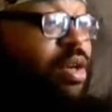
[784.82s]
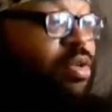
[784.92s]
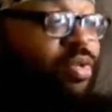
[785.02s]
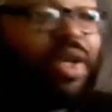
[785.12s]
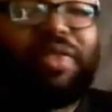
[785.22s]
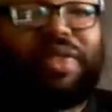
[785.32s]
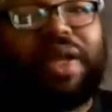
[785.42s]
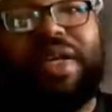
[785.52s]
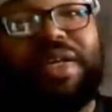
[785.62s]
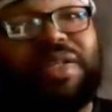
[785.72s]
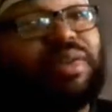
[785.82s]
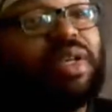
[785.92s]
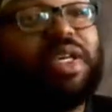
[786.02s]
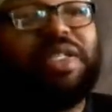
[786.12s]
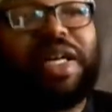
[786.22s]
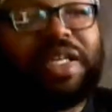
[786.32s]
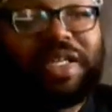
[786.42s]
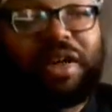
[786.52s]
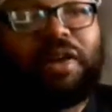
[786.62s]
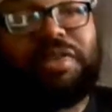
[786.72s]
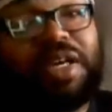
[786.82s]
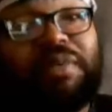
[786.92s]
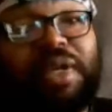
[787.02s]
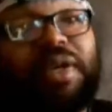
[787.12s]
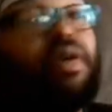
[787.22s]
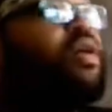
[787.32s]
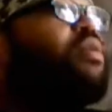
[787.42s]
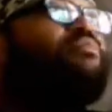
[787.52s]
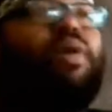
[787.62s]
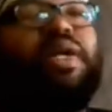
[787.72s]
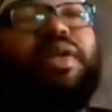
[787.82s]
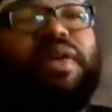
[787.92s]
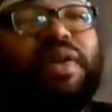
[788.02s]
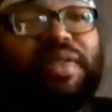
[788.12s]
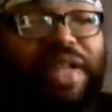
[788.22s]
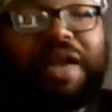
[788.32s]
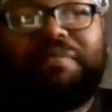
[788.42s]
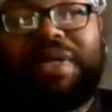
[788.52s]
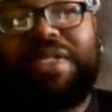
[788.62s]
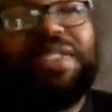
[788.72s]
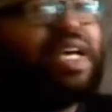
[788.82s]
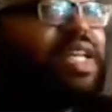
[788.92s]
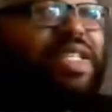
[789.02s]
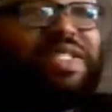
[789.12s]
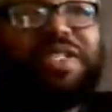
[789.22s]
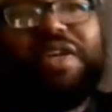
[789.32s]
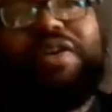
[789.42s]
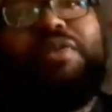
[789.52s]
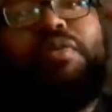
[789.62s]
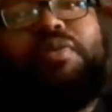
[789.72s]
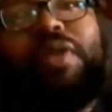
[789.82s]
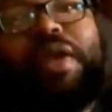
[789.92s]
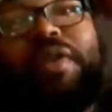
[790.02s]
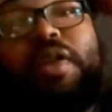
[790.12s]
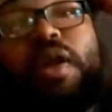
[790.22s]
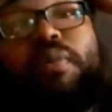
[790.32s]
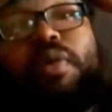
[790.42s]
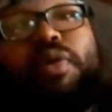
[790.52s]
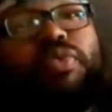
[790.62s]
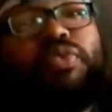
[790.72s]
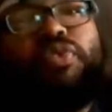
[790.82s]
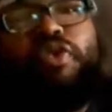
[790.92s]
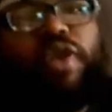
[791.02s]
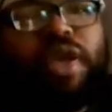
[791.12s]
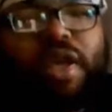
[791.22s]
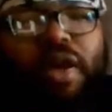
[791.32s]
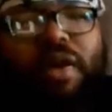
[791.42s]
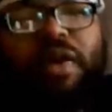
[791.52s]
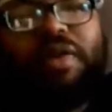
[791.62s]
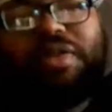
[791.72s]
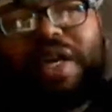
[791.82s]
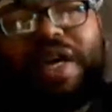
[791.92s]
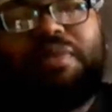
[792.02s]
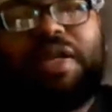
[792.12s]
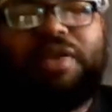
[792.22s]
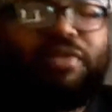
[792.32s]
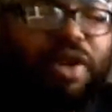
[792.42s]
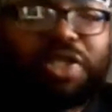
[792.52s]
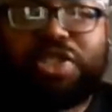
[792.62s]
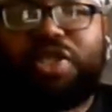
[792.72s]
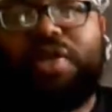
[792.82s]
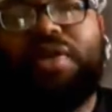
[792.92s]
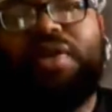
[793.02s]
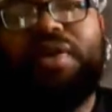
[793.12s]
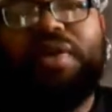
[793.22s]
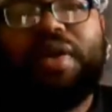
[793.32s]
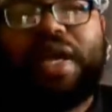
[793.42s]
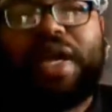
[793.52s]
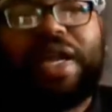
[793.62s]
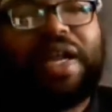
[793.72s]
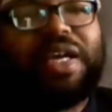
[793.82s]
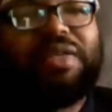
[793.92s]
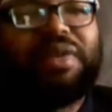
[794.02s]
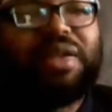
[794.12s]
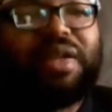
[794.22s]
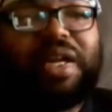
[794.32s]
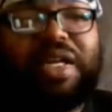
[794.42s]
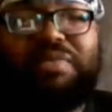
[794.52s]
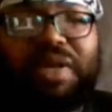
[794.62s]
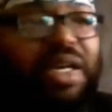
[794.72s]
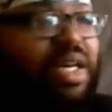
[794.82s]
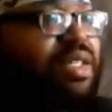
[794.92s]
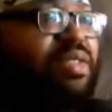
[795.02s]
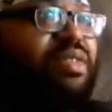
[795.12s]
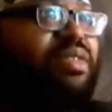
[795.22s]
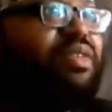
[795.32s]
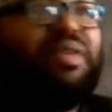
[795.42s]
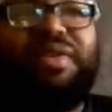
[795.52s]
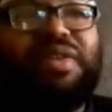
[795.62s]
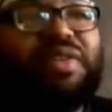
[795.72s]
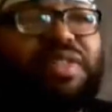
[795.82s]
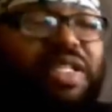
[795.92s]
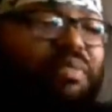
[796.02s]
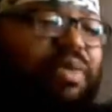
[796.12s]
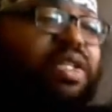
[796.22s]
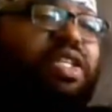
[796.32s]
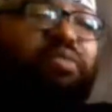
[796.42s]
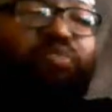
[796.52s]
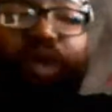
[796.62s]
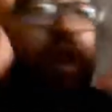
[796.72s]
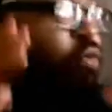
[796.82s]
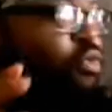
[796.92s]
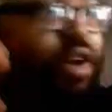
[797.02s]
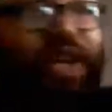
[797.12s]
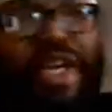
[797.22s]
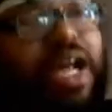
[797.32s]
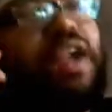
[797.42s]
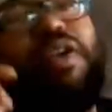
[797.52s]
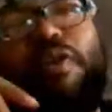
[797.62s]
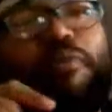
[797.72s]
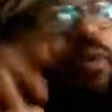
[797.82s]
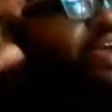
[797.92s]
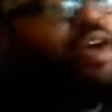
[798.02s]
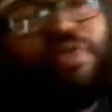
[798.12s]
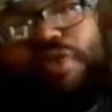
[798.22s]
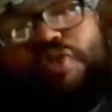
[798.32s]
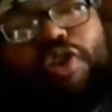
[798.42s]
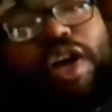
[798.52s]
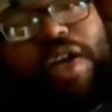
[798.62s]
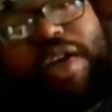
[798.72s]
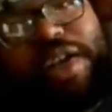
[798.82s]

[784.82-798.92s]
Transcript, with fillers: do think that is. I mean, he's like he's an all-time leader. But that being said, he's still like the number three all-time leading rusher, and that, and that's and that's because that's his ability to break free, get out in the open, the run